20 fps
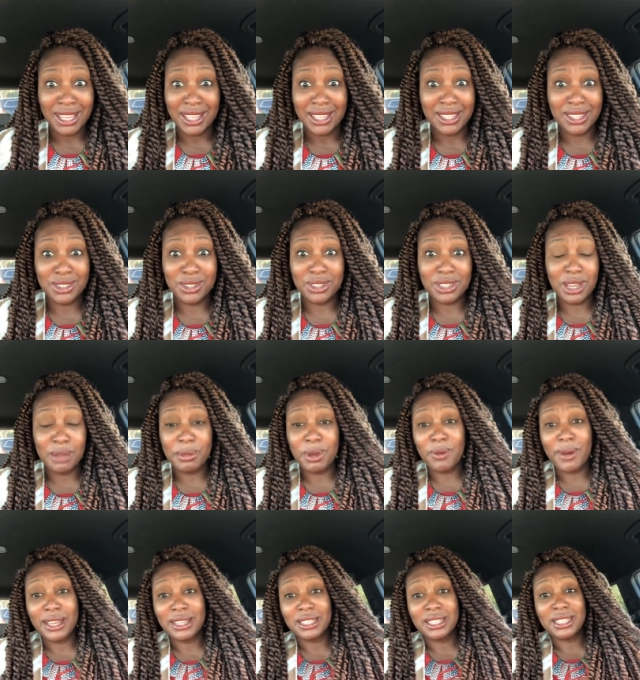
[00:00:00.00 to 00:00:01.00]
you shouldn't be
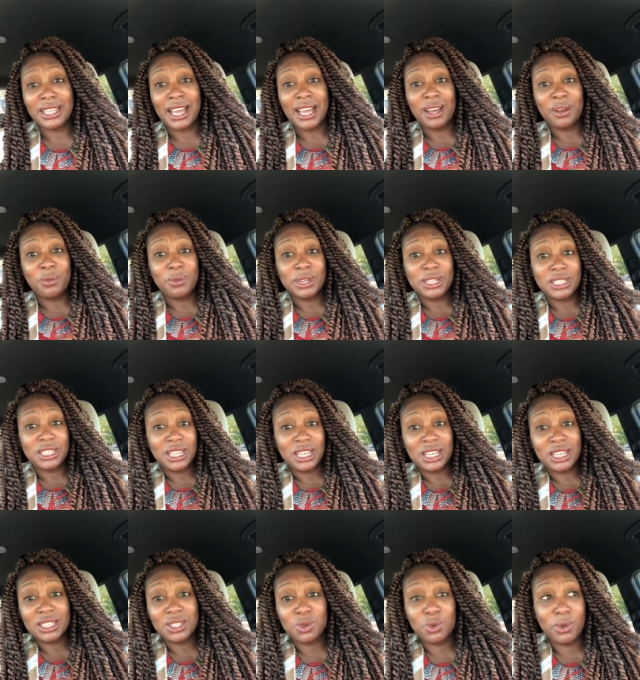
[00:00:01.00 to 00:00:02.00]
wasting time with
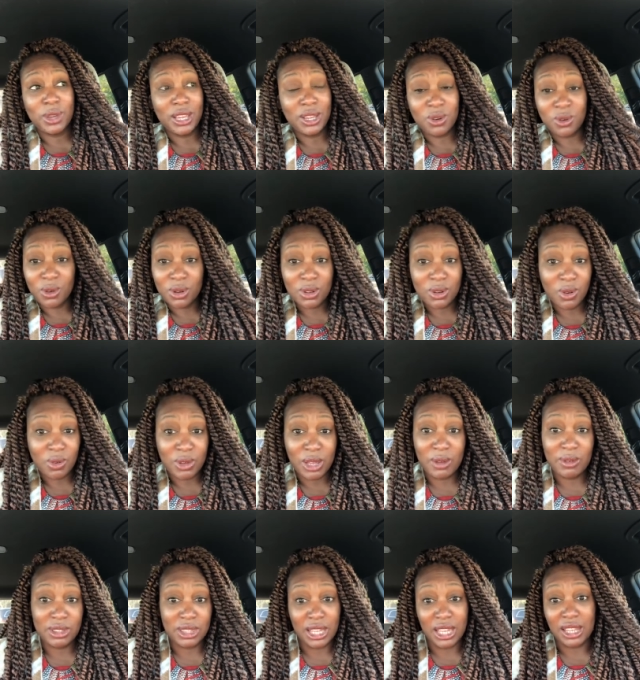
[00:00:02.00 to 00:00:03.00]
chicks who ain't going
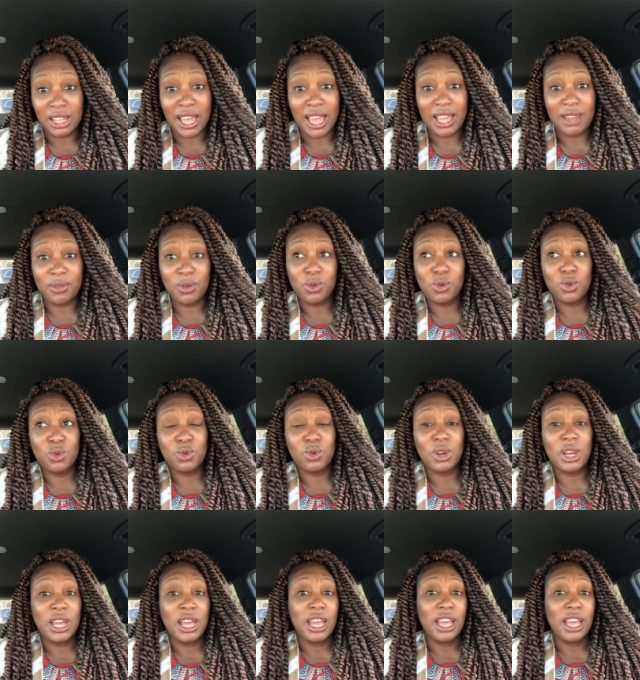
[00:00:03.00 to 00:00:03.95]
nowhere with their life, who,